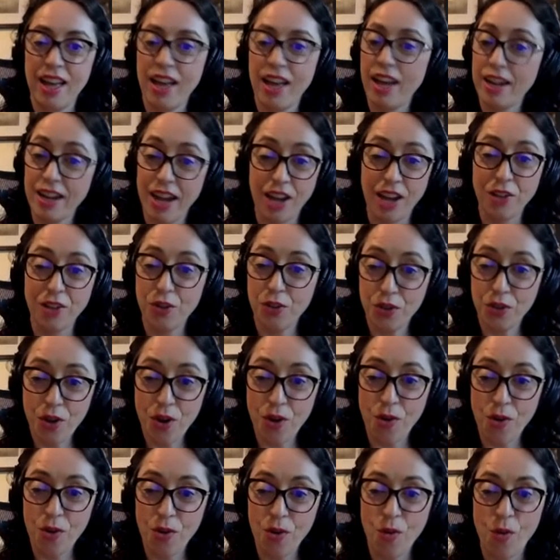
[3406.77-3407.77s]
and I don't
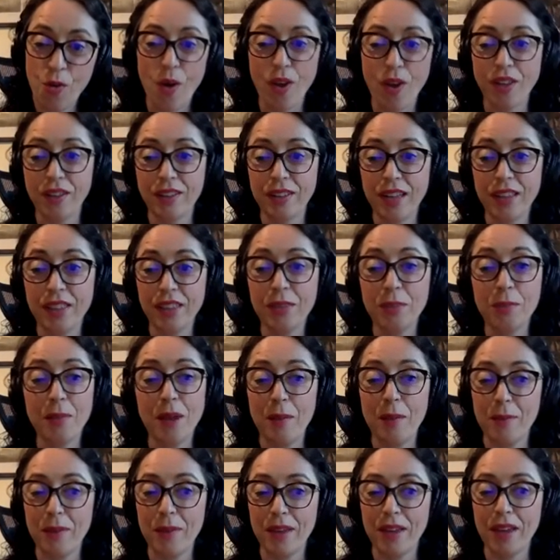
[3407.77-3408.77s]
know whether that
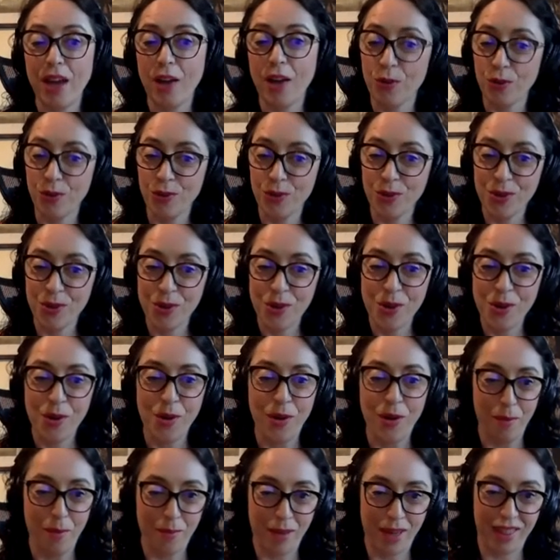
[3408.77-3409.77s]
might be a good
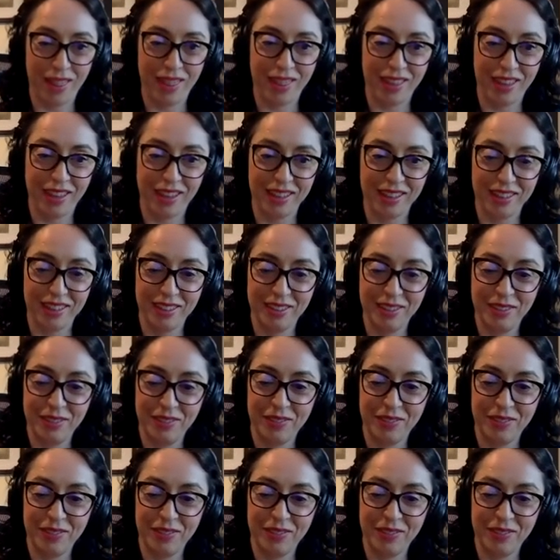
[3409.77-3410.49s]
or a bad thing.